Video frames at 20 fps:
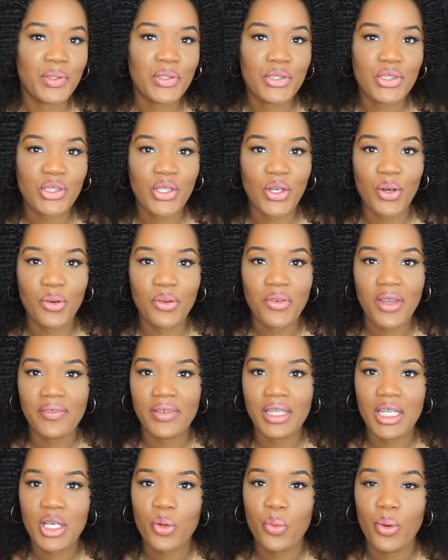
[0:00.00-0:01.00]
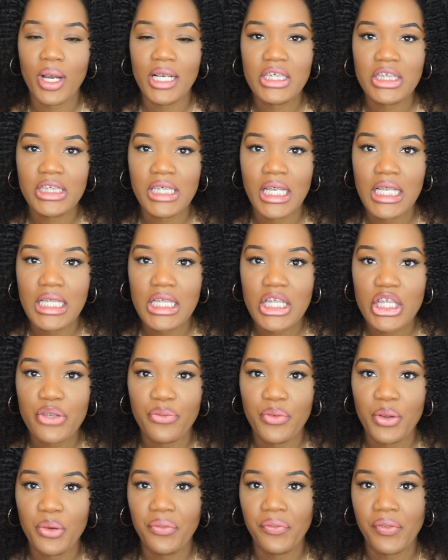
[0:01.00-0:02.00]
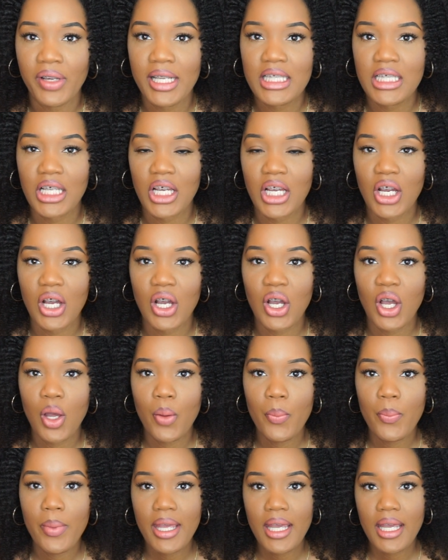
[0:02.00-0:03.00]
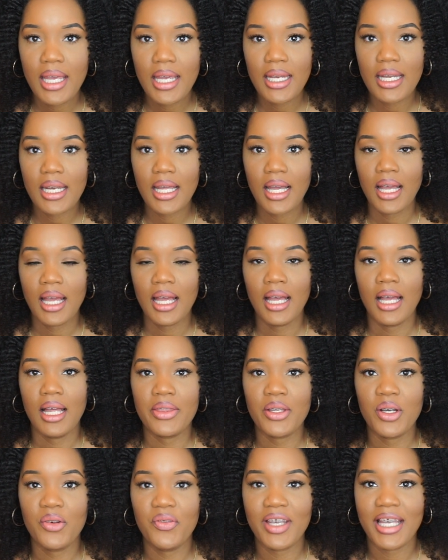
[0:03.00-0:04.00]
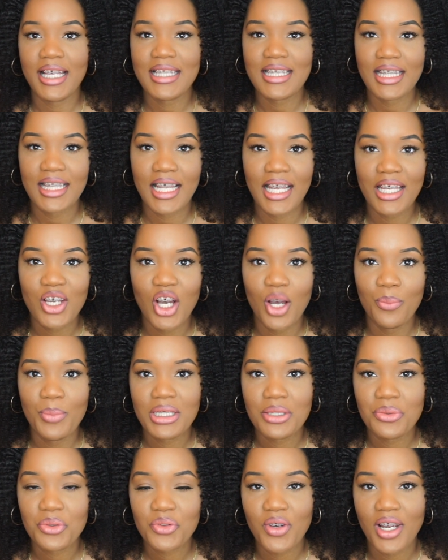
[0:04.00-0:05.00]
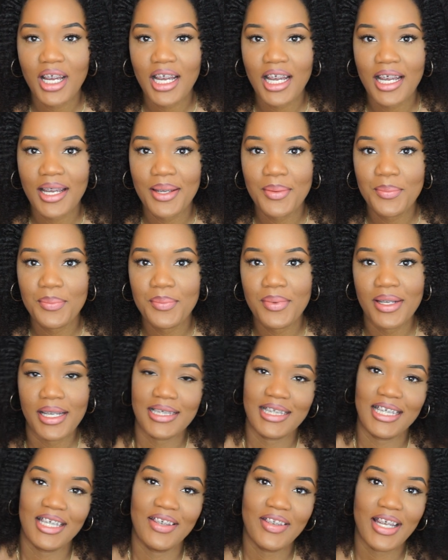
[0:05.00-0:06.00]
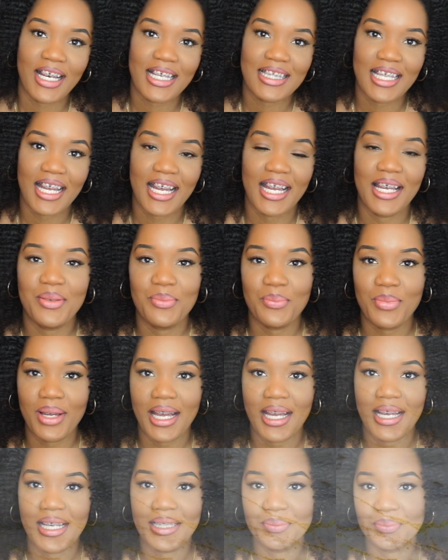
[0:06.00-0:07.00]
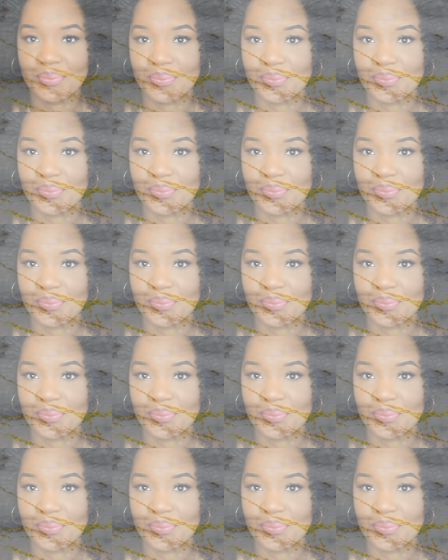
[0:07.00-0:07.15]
So if you have any questions, feel free to comment. Don't forget to like, comment, subscribe. See you next time. Bye.